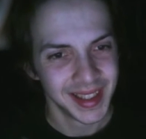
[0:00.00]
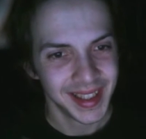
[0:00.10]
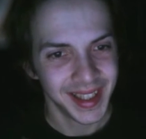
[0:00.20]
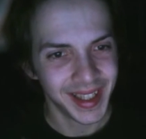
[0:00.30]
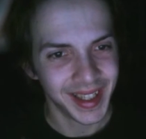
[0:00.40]

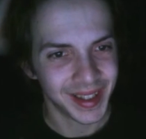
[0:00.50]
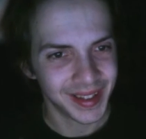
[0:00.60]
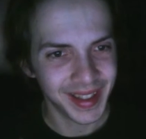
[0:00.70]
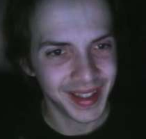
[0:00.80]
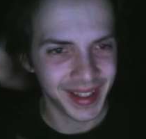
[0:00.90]

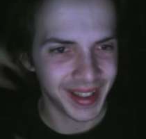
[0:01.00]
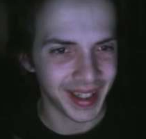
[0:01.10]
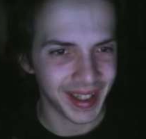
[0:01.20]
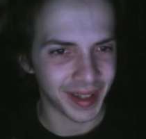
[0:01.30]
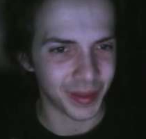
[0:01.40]
you
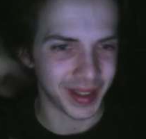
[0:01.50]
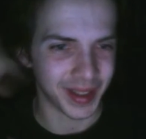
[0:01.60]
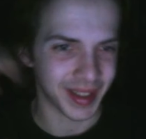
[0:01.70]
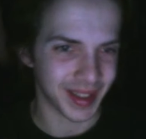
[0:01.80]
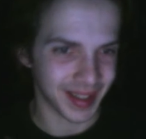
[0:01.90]
kind of
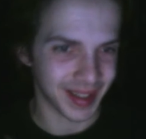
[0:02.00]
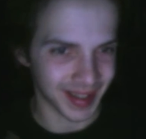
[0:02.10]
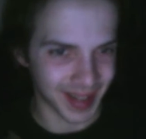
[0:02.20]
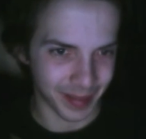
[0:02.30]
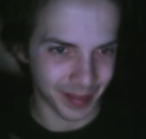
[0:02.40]
wish it had just
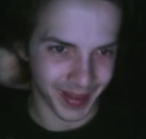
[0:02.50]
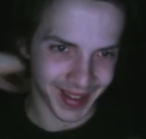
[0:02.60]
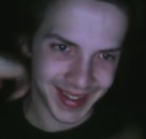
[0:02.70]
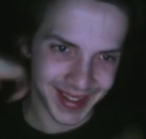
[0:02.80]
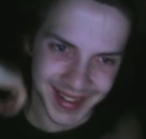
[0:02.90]
stopped there
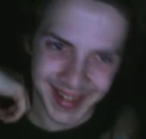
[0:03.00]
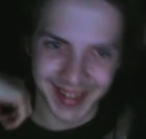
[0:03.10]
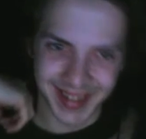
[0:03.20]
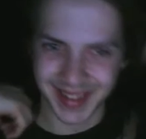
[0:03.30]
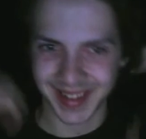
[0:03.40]

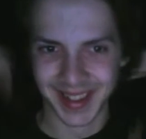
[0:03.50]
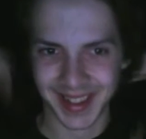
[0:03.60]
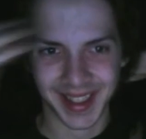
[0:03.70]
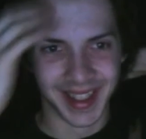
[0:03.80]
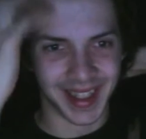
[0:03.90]

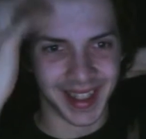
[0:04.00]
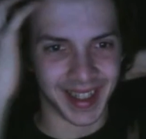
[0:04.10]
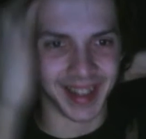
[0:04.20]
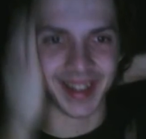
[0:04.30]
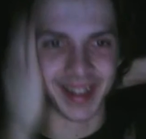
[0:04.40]

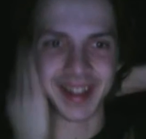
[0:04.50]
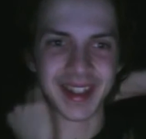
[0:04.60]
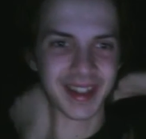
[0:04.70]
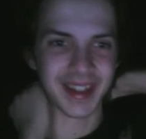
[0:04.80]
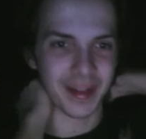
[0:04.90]
and
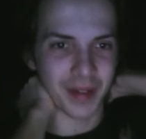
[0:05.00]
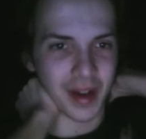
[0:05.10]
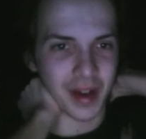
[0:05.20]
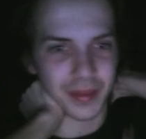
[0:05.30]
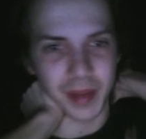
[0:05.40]
had left
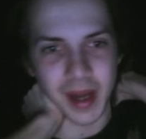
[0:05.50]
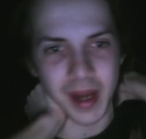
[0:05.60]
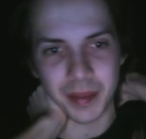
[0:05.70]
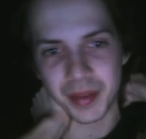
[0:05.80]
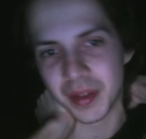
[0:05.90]
off,
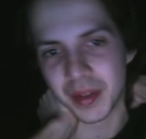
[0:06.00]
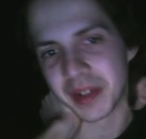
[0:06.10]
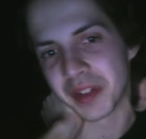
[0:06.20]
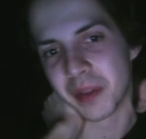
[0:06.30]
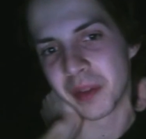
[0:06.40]
perhaps,
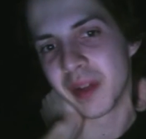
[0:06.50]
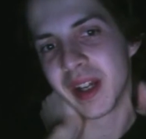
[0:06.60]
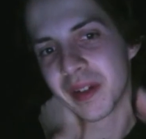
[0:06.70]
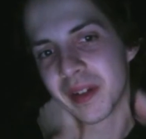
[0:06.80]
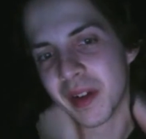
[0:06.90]
in some way.
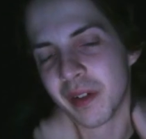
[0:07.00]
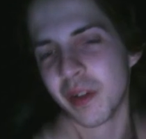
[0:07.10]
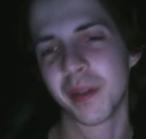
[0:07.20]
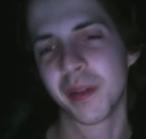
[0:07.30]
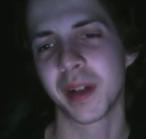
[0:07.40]
I don't know. It
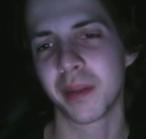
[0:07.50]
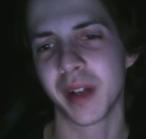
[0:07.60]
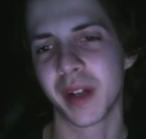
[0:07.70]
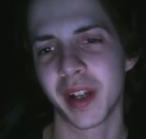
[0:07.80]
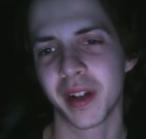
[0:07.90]
would have been a
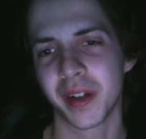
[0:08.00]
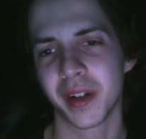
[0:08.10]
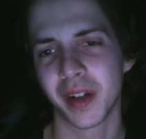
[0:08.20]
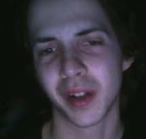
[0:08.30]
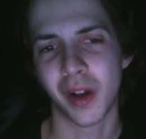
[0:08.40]
pretty good
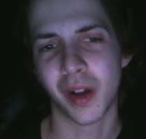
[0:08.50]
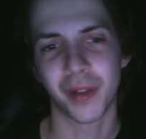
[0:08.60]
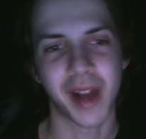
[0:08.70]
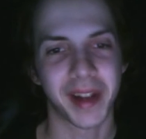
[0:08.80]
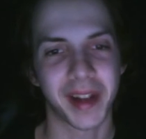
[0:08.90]
long
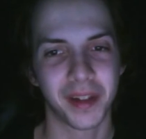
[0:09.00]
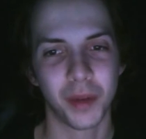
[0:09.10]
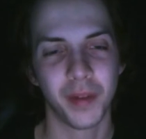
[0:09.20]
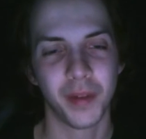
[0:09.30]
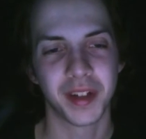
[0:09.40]
Dracula
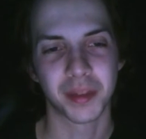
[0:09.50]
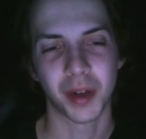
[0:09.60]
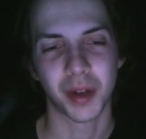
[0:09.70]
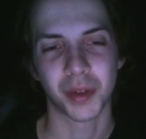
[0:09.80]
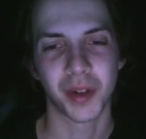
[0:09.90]
movie, just
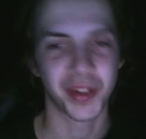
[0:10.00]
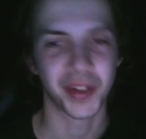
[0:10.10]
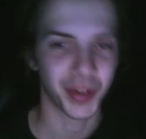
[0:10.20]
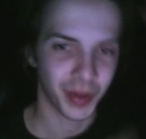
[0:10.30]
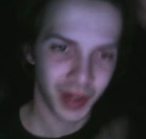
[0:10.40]
parts 1 and
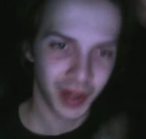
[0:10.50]
2.